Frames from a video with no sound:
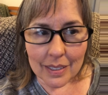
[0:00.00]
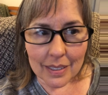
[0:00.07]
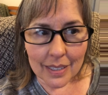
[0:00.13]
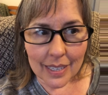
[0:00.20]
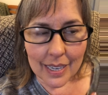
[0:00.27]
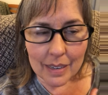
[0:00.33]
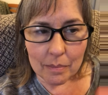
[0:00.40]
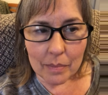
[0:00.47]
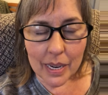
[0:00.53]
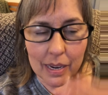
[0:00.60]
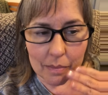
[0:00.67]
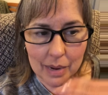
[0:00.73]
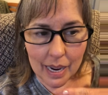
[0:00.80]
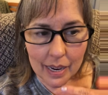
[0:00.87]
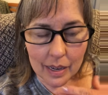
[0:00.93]
he
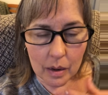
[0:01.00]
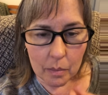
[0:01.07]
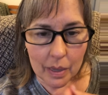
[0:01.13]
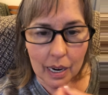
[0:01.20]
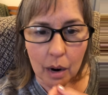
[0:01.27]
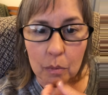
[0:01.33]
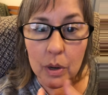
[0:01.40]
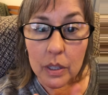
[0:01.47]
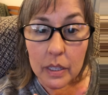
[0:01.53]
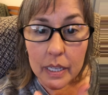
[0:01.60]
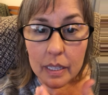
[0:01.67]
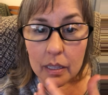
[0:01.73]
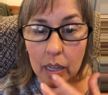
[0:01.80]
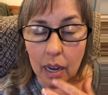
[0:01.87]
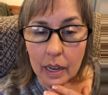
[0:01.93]
made them, and
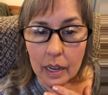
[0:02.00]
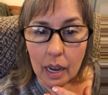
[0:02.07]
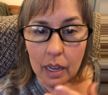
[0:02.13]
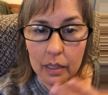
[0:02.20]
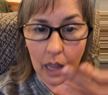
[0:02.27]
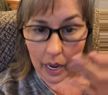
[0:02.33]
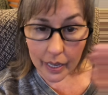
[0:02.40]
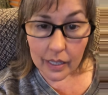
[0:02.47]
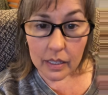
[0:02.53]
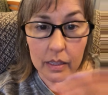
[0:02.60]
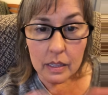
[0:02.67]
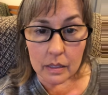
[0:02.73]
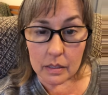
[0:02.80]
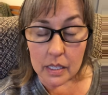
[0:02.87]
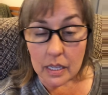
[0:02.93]
I liked
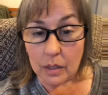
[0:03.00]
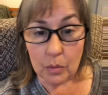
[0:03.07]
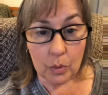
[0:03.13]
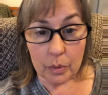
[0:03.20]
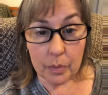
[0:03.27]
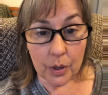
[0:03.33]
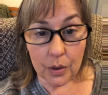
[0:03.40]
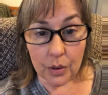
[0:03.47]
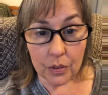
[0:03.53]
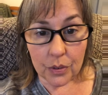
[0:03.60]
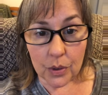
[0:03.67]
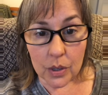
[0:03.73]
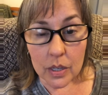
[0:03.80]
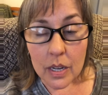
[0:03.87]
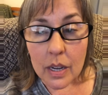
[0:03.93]
the teeth were
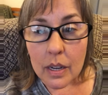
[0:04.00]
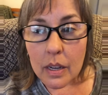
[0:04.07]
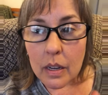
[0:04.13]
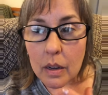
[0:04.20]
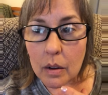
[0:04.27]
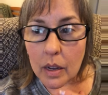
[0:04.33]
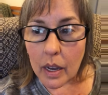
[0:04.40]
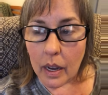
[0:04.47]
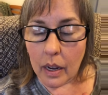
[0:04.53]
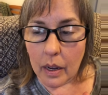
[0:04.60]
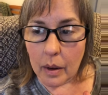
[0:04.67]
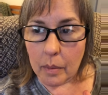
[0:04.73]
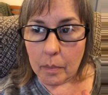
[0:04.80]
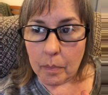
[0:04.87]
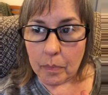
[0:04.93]
beautiful,
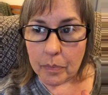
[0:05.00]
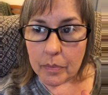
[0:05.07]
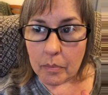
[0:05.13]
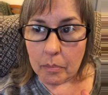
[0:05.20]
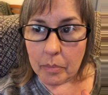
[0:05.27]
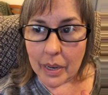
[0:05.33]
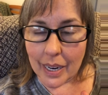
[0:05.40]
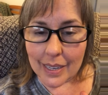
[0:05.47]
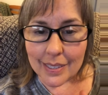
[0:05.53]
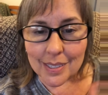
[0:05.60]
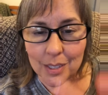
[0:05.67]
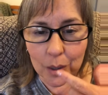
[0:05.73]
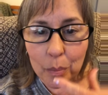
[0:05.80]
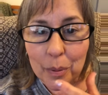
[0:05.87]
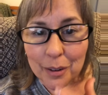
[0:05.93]
but I
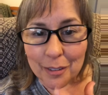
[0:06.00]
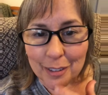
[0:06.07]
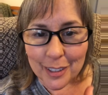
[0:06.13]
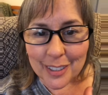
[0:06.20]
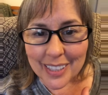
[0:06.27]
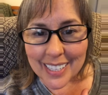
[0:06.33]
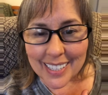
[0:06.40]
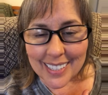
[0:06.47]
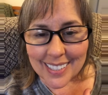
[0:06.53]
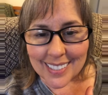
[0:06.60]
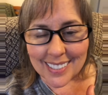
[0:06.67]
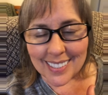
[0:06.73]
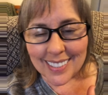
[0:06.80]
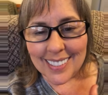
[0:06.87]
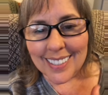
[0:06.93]
still preferred
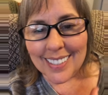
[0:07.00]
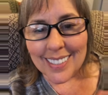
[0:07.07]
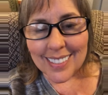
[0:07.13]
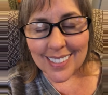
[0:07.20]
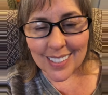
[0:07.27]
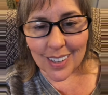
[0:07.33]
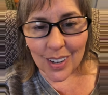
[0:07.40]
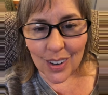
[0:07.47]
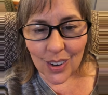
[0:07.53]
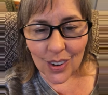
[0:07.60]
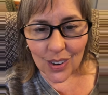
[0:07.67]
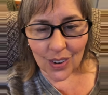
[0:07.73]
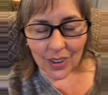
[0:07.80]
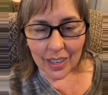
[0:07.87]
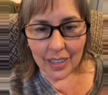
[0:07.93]
these.
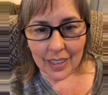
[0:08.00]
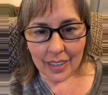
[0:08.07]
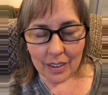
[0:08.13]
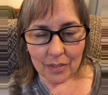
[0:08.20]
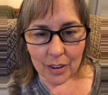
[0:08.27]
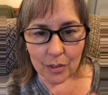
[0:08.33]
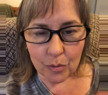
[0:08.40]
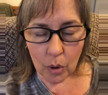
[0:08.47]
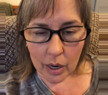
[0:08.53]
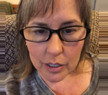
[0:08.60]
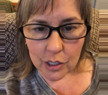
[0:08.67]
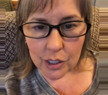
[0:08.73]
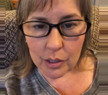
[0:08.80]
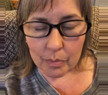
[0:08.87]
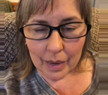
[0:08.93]
So if you've
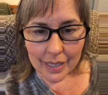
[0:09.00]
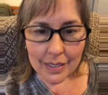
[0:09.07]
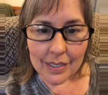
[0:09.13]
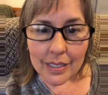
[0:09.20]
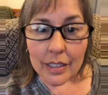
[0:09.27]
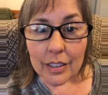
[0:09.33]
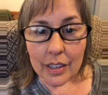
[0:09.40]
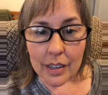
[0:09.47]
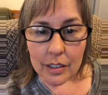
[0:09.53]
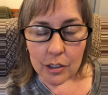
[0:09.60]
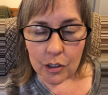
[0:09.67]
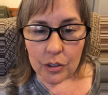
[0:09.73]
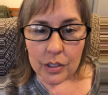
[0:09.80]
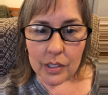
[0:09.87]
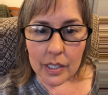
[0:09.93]
watched my series,
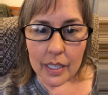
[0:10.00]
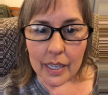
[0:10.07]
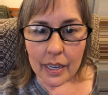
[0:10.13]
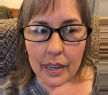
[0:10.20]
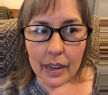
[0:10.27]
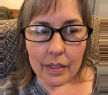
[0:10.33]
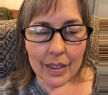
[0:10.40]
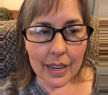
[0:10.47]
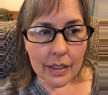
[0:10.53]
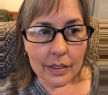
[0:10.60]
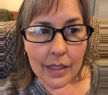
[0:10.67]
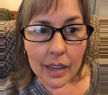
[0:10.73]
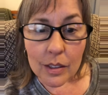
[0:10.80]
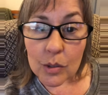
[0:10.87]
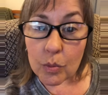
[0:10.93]
you'll see, and
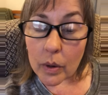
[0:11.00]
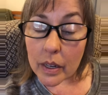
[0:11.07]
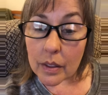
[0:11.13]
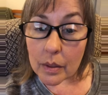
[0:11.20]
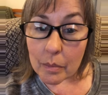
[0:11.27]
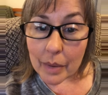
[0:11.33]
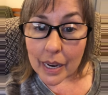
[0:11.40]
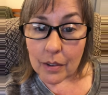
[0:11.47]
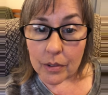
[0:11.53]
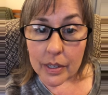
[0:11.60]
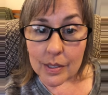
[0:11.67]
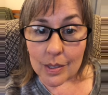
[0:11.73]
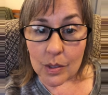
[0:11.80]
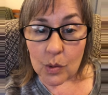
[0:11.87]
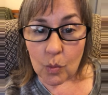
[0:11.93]
that's one of the main
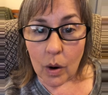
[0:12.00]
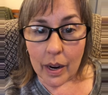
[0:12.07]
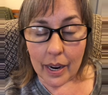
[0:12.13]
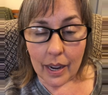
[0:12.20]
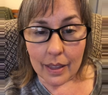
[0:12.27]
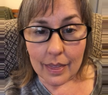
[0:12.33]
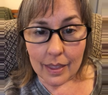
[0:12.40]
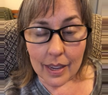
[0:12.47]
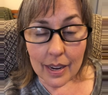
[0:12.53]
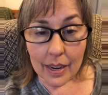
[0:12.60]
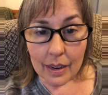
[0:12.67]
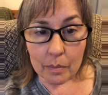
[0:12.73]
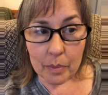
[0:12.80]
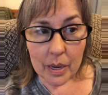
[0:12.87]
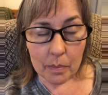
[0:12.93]
reasons why I
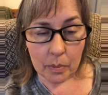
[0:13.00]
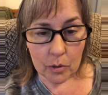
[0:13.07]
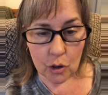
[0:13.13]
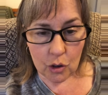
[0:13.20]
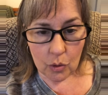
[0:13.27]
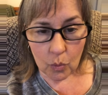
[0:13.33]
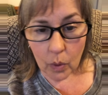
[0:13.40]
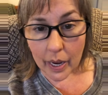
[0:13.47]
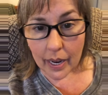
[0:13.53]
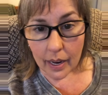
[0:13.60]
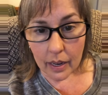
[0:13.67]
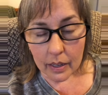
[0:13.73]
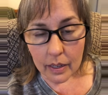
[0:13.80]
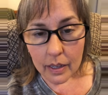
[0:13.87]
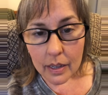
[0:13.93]
think people should wait